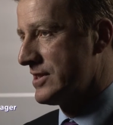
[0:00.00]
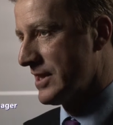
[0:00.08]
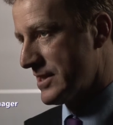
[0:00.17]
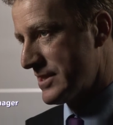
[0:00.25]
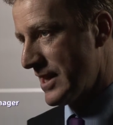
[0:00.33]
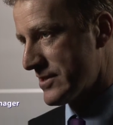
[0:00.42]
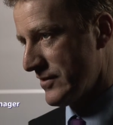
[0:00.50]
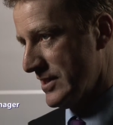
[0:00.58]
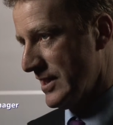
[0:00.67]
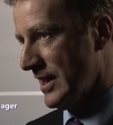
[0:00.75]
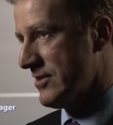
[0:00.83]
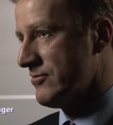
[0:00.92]
successfully
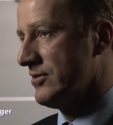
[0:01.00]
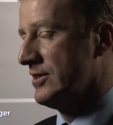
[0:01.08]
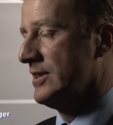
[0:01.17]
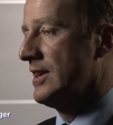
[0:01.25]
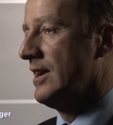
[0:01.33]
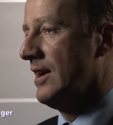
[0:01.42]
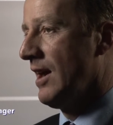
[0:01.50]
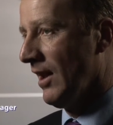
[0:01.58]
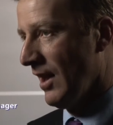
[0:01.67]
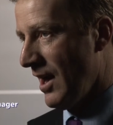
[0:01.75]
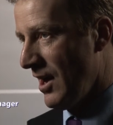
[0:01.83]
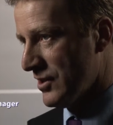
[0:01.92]
deliver a
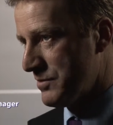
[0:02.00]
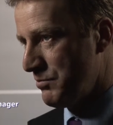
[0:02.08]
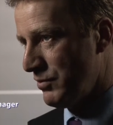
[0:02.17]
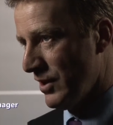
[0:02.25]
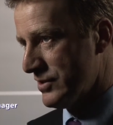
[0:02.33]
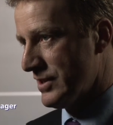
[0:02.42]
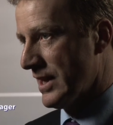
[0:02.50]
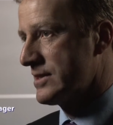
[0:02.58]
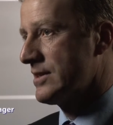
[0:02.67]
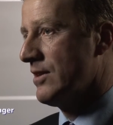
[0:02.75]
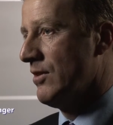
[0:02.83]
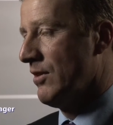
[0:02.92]
large
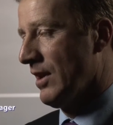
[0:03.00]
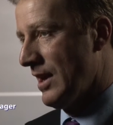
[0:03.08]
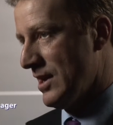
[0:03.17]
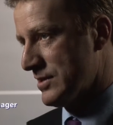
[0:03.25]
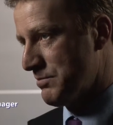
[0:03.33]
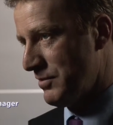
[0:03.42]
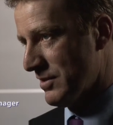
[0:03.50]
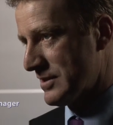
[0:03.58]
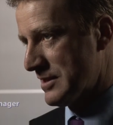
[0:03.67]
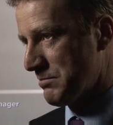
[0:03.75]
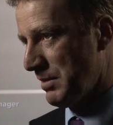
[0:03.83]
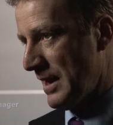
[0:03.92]
project or a large
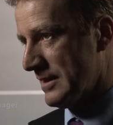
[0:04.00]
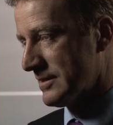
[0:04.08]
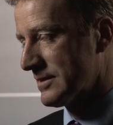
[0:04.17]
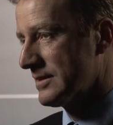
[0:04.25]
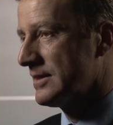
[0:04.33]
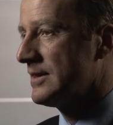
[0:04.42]
process plant.